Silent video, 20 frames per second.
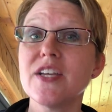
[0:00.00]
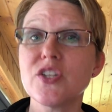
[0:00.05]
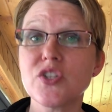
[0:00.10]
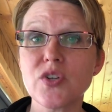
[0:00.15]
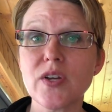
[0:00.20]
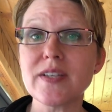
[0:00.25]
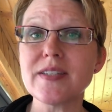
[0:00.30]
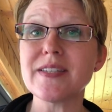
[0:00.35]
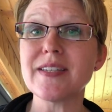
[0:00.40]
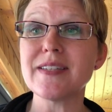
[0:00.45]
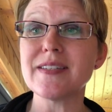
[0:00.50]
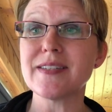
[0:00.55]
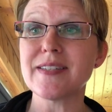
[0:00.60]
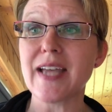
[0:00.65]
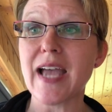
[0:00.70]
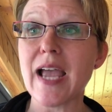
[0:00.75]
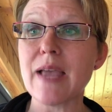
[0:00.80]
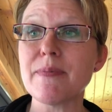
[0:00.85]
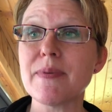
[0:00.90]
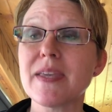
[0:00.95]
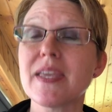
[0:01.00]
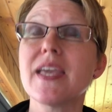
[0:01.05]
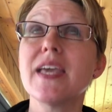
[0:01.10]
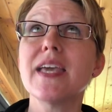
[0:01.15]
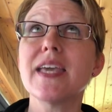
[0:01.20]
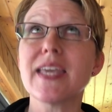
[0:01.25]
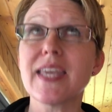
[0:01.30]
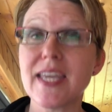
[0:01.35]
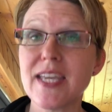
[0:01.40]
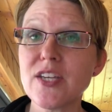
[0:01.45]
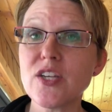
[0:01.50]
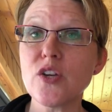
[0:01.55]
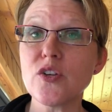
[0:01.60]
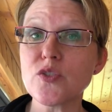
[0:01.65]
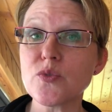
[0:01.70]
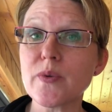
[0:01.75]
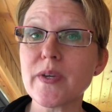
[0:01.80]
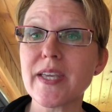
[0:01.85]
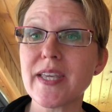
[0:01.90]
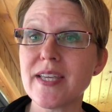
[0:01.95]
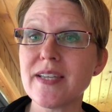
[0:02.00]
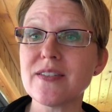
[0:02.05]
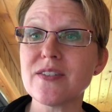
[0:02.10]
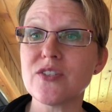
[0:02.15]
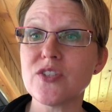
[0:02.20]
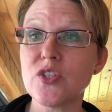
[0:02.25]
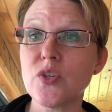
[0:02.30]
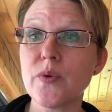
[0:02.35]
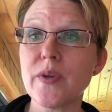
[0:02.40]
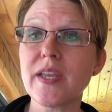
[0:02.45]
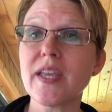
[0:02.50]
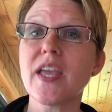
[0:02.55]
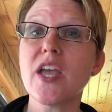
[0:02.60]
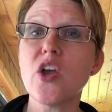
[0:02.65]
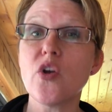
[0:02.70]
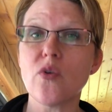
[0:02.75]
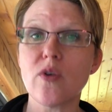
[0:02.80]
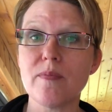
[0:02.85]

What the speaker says: Trust his timing. He knows what he is doing.